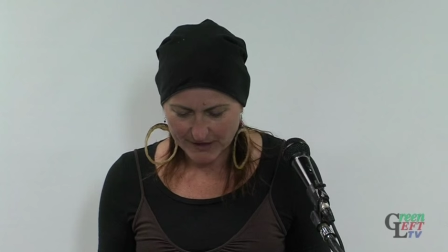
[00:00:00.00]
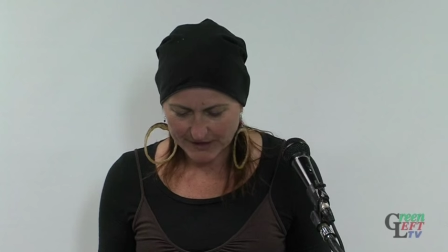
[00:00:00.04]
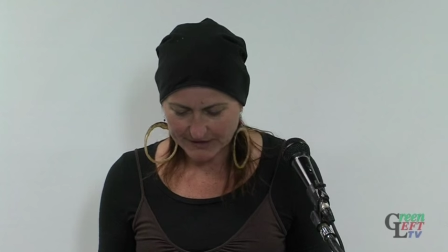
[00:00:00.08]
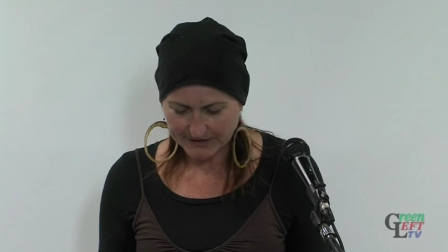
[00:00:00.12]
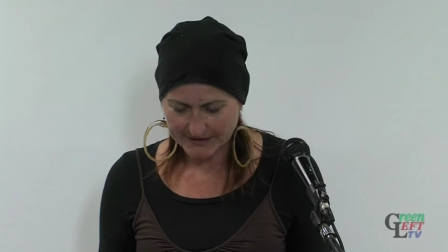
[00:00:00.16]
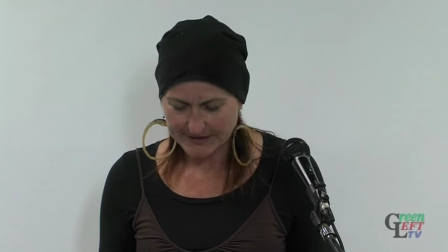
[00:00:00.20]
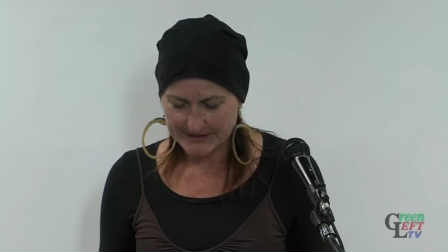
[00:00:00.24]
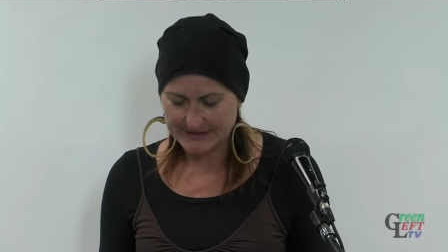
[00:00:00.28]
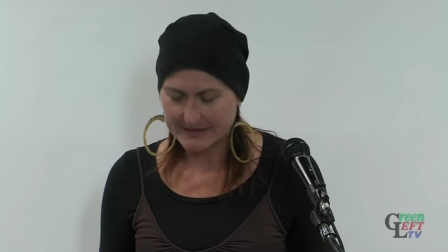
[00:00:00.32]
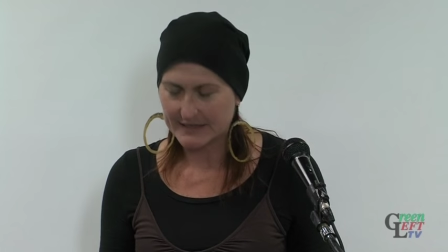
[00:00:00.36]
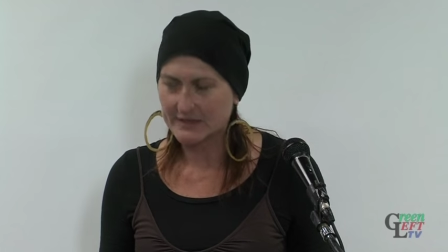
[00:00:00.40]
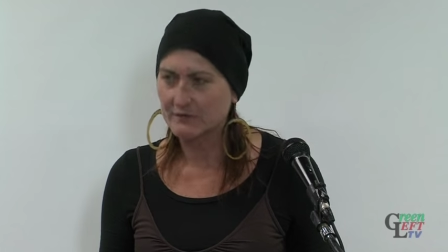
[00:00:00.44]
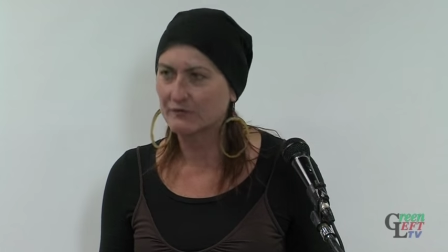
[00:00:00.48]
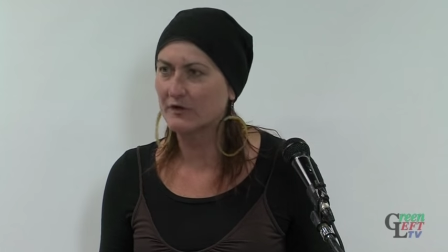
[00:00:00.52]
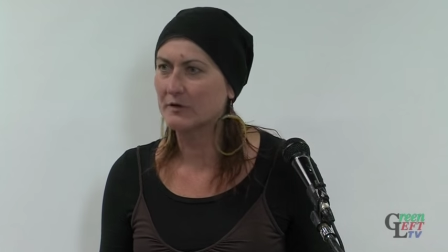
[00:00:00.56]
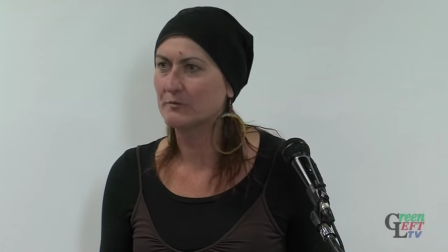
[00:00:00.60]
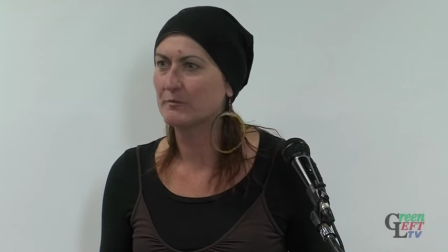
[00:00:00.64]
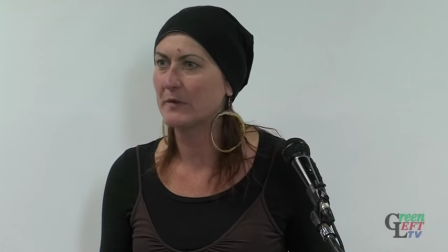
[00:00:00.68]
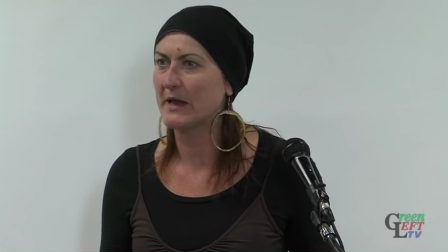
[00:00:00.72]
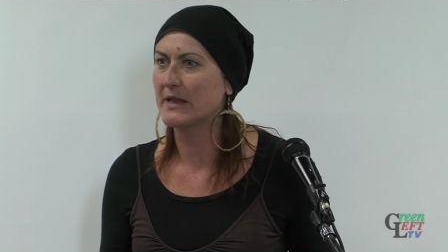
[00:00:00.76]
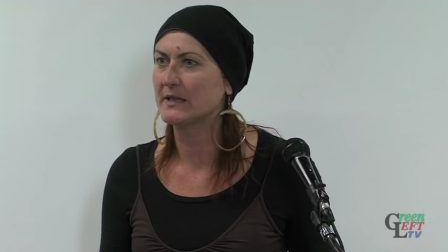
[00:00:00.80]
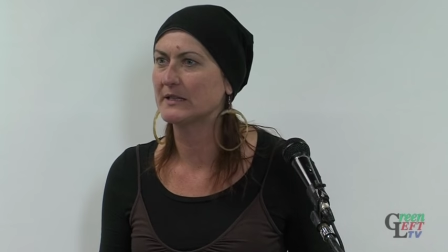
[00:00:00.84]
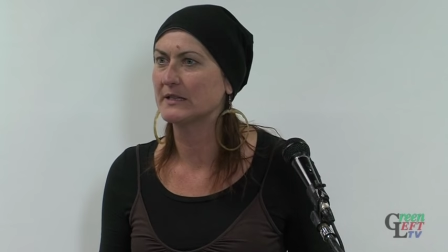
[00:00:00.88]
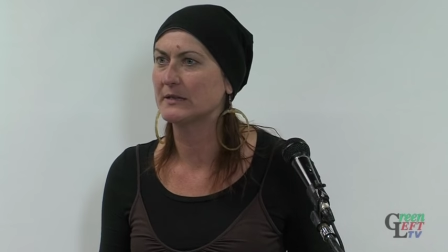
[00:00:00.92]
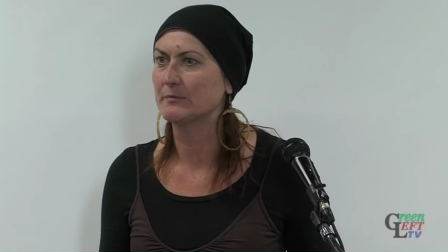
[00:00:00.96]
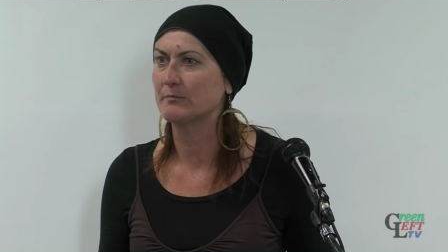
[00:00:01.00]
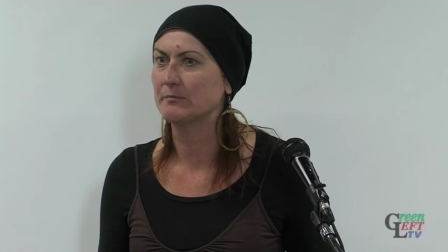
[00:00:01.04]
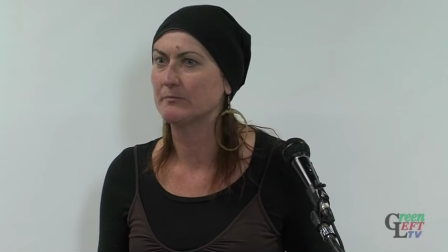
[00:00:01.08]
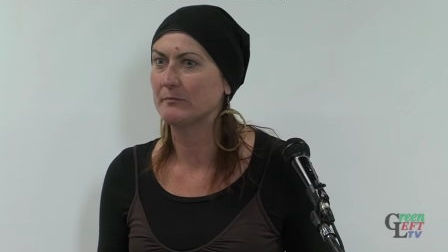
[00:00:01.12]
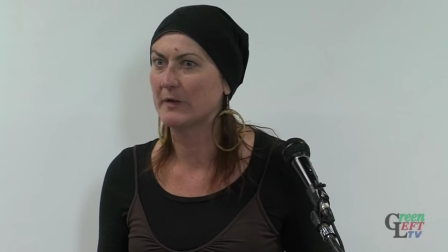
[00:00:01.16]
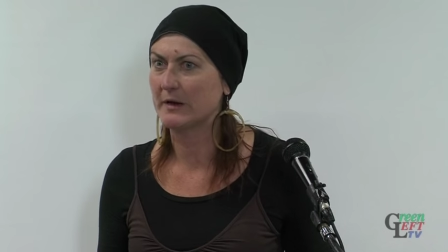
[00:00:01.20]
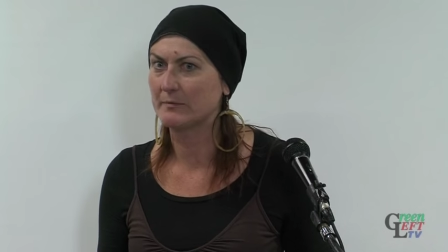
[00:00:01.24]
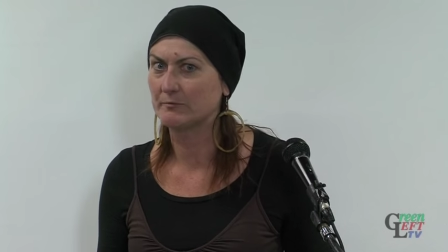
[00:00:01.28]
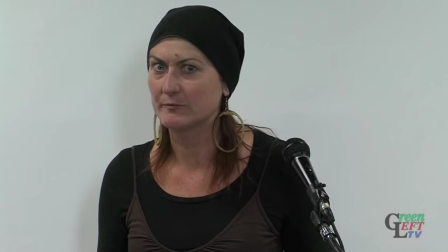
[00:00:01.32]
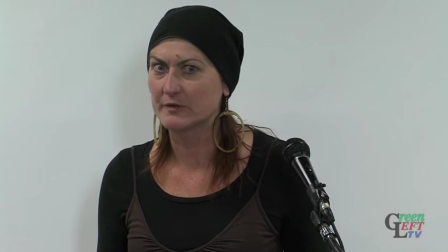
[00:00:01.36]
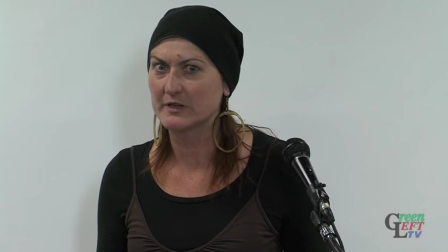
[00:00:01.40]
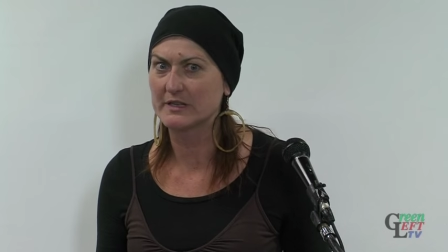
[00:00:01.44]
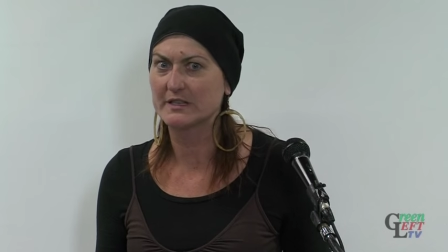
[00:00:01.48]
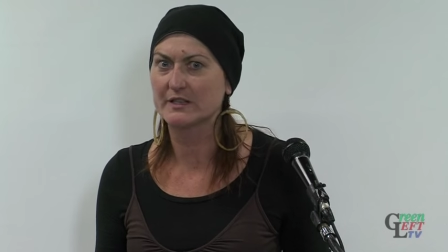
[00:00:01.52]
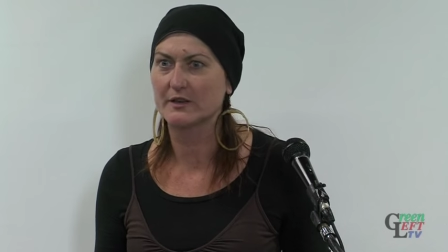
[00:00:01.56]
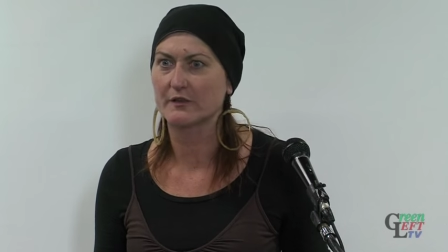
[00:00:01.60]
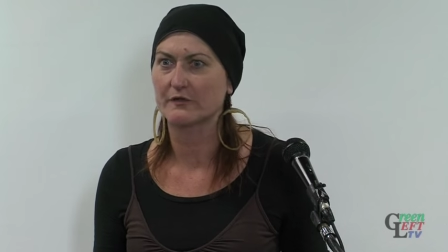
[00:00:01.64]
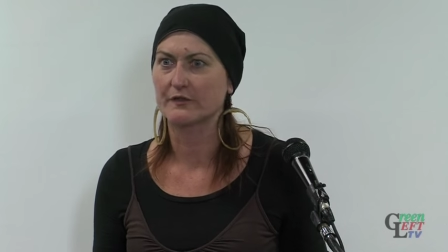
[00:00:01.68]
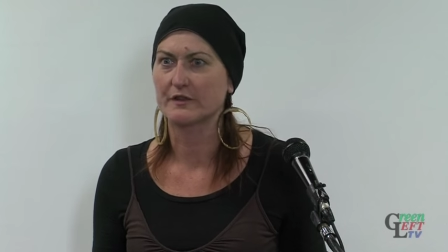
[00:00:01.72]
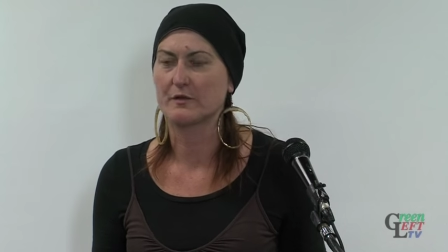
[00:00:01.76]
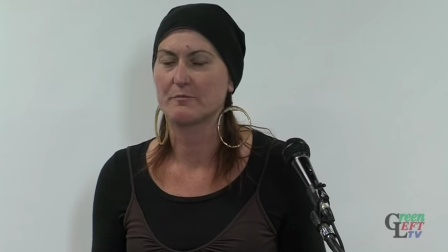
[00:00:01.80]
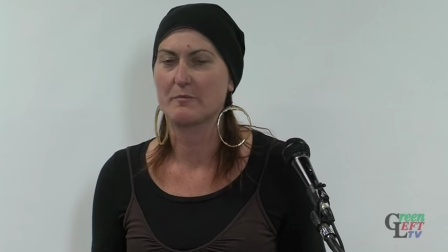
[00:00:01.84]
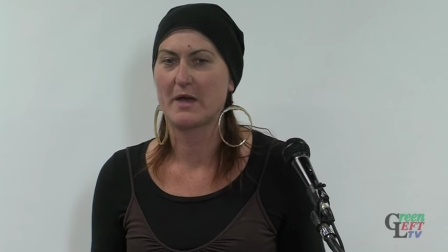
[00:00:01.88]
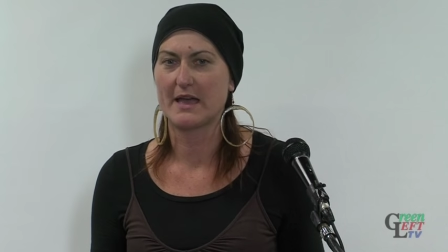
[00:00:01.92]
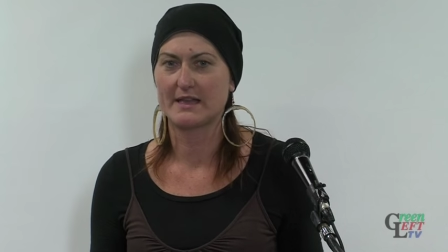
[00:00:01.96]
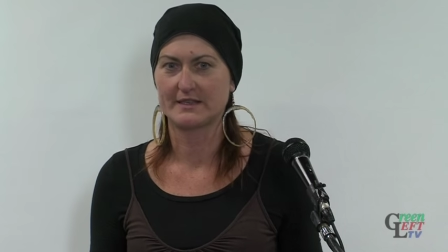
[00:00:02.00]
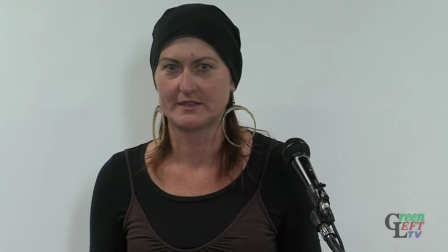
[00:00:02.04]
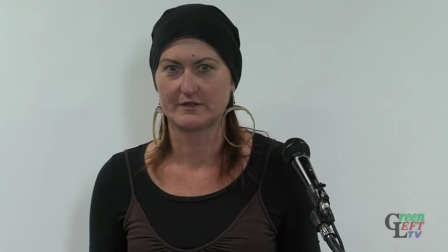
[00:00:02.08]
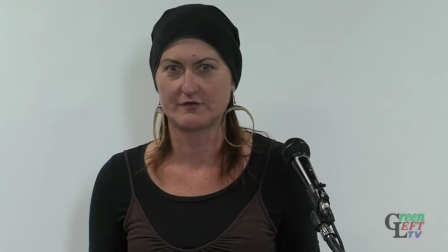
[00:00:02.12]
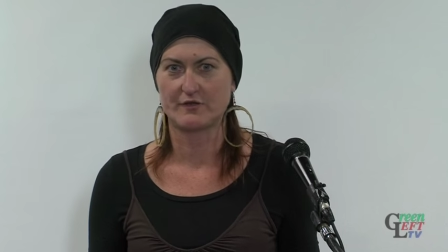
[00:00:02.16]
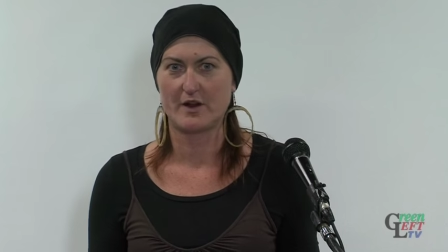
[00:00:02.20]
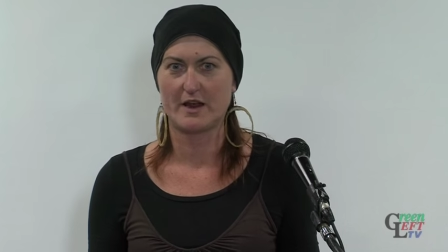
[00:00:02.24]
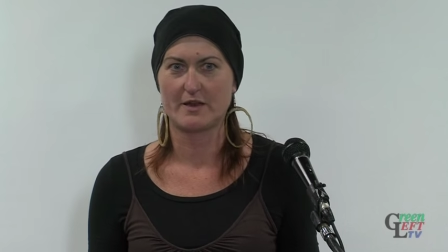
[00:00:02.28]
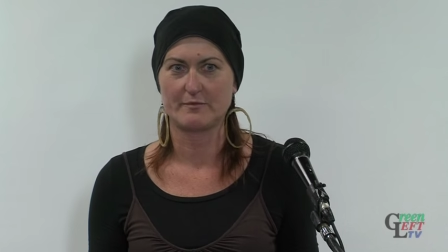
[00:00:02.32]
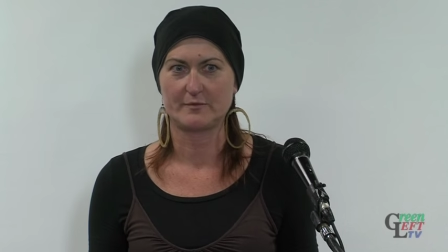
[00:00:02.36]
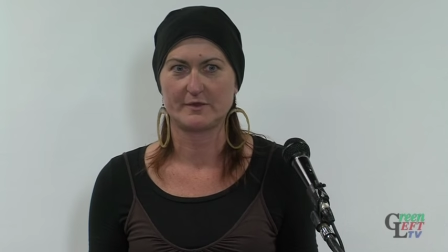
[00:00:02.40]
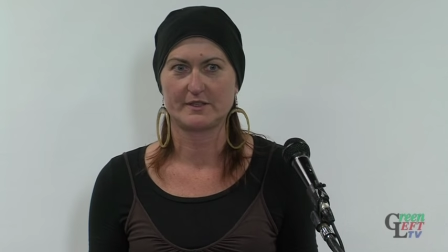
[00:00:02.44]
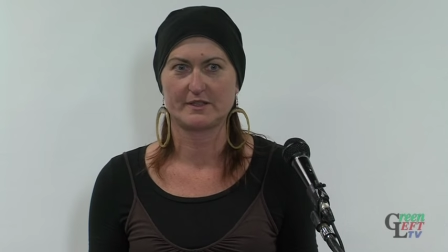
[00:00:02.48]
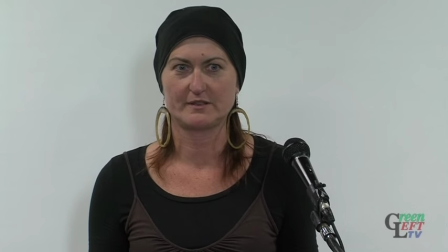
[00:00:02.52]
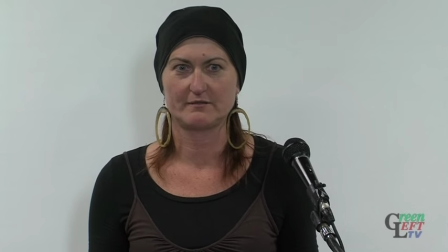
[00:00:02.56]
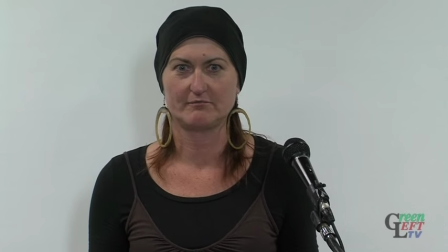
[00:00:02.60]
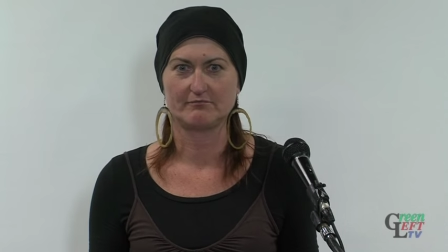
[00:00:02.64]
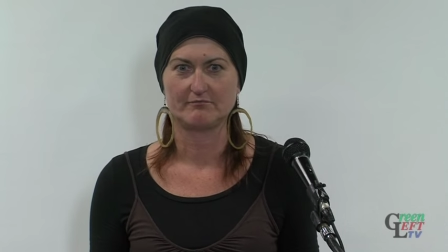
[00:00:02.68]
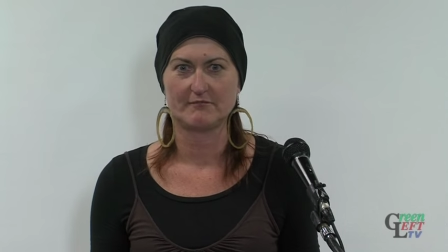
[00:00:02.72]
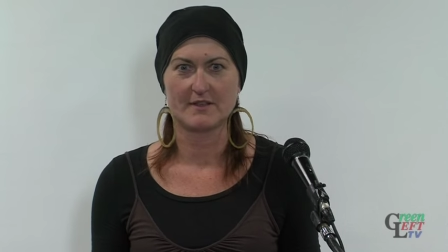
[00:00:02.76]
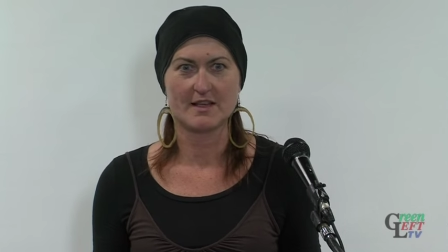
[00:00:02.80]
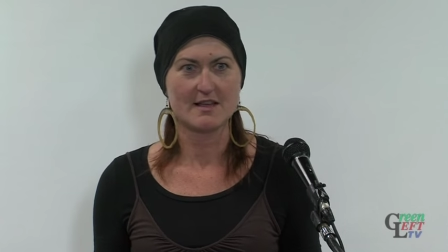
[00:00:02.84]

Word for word: rallies in remembrance of the mass rapes.